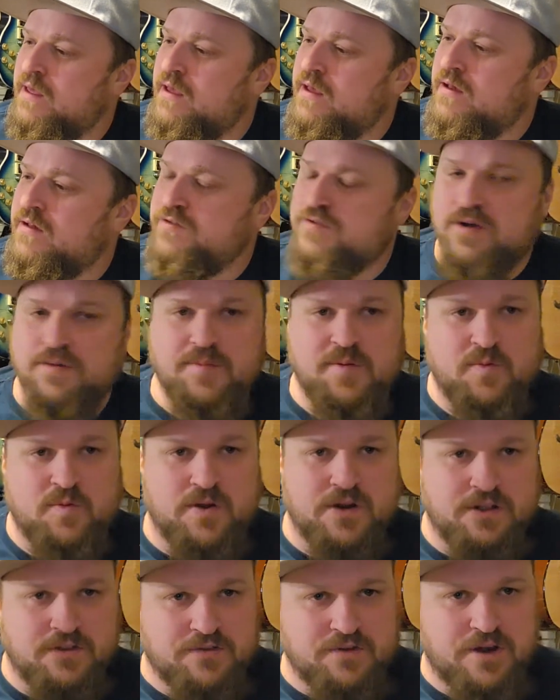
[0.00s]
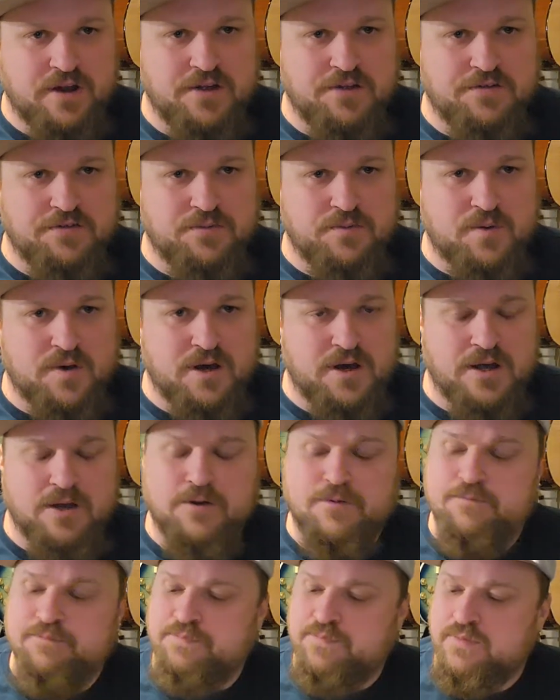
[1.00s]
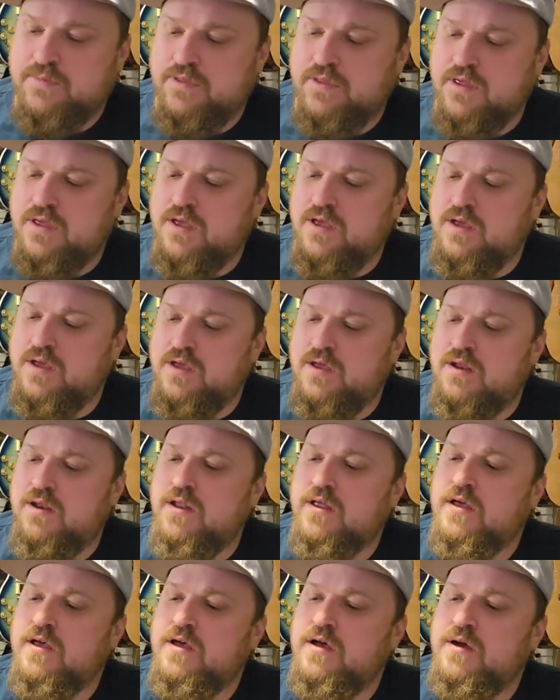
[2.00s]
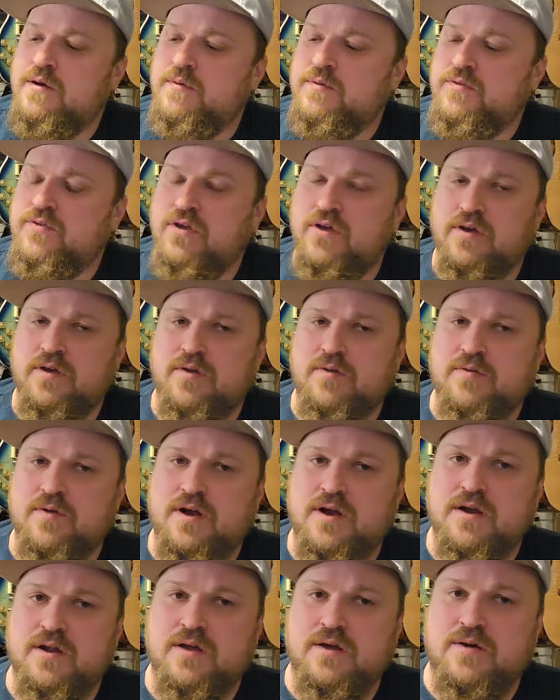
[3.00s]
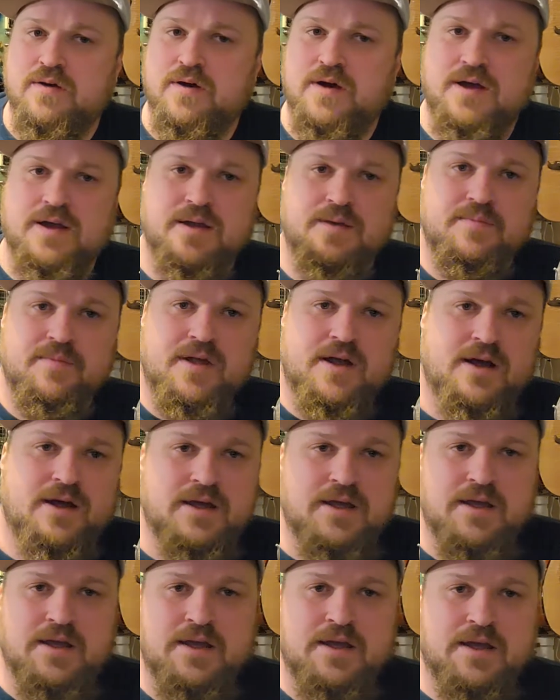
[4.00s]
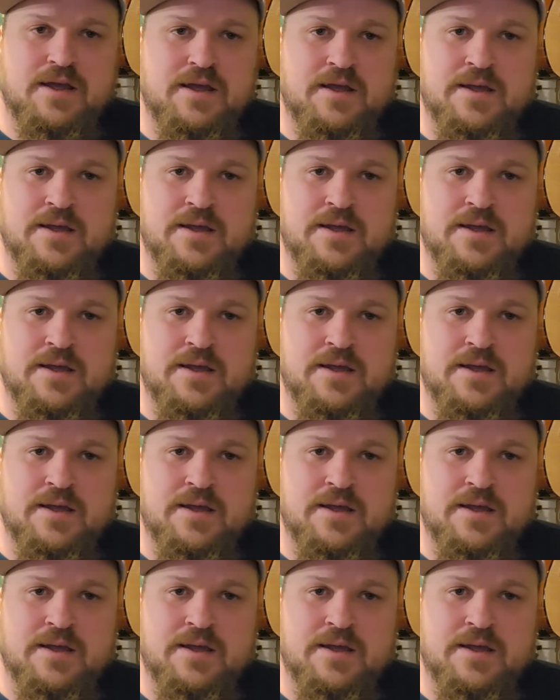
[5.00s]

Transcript: So I've been wanting to try this a while. And I will tell you right now, I am not a